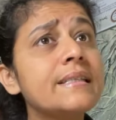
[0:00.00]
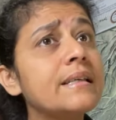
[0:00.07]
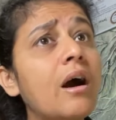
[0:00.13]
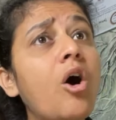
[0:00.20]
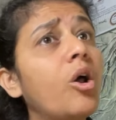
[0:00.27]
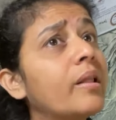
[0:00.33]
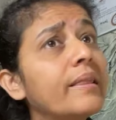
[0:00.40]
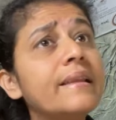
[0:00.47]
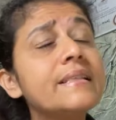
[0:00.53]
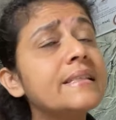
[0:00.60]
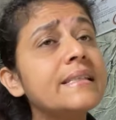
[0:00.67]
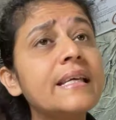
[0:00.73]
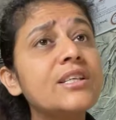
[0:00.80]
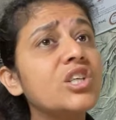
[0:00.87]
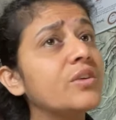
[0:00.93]
All the
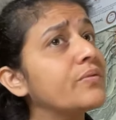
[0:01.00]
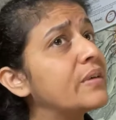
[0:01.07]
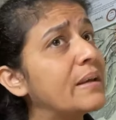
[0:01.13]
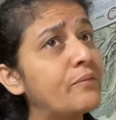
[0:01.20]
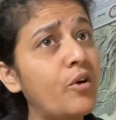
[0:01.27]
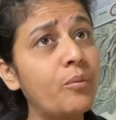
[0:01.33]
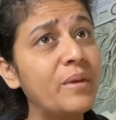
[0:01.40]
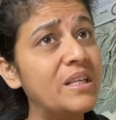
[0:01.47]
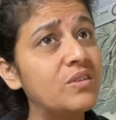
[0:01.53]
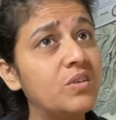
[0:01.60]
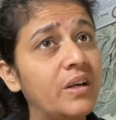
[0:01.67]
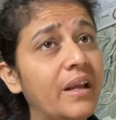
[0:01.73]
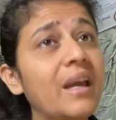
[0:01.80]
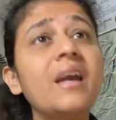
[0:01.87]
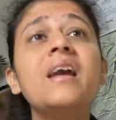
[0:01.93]
session from
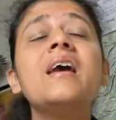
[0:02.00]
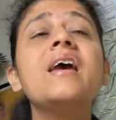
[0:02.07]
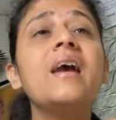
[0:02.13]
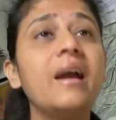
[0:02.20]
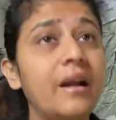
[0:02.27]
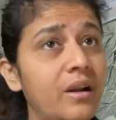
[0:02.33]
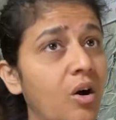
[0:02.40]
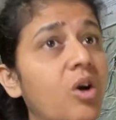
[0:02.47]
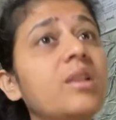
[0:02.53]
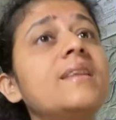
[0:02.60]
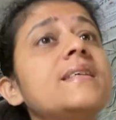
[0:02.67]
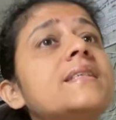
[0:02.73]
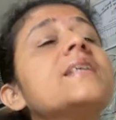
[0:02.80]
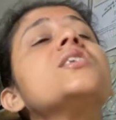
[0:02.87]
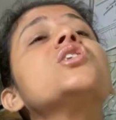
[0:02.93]
yesterday and all the
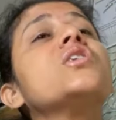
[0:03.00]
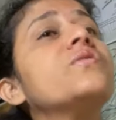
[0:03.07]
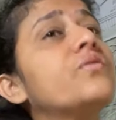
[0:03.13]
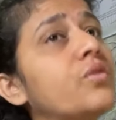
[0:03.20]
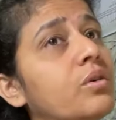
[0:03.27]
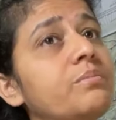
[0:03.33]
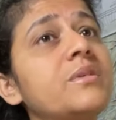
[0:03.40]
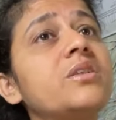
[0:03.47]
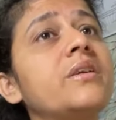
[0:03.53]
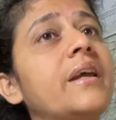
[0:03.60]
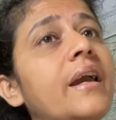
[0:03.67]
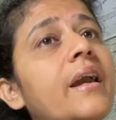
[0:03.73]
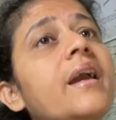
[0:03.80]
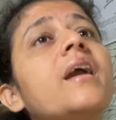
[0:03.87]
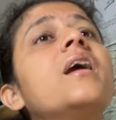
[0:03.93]
session from
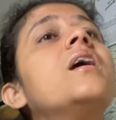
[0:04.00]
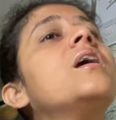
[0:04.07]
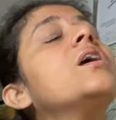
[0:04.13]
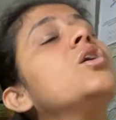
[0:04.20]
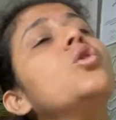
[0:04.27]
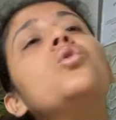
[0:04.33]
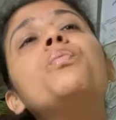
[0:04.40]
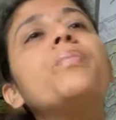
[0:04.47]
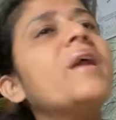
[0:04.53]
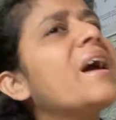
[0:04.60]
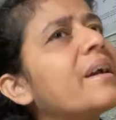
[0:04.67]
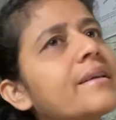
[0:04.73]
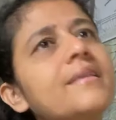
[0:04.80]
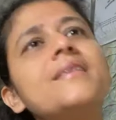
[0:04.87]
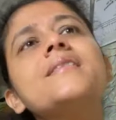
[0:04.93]
today, you
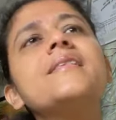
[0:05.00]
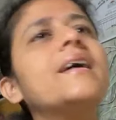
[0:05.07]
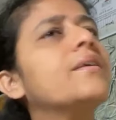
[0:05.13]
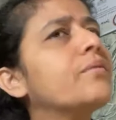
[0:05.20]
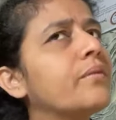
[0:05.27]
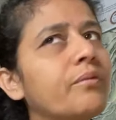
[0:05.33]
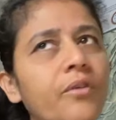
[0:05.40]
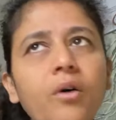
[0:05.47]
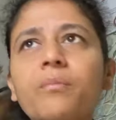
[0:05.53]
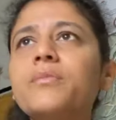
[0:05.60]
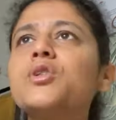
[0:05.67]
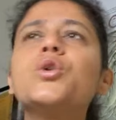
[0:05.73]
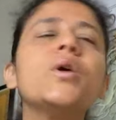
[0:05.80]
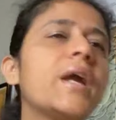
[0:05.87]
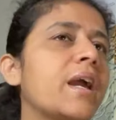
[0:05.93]
practice that from
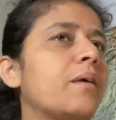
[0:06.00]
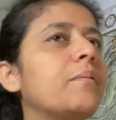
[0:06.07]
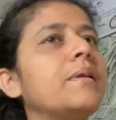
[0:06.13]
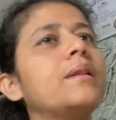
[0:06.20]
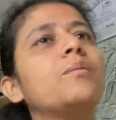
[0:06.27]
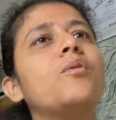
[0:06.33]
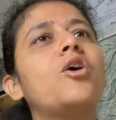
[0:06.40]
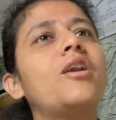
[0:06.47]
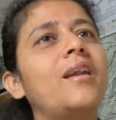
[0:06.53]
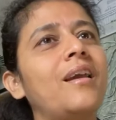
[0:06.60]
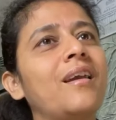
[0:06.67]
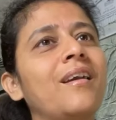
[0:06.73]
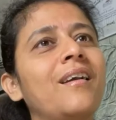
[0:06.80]
2 a.m. in the morning.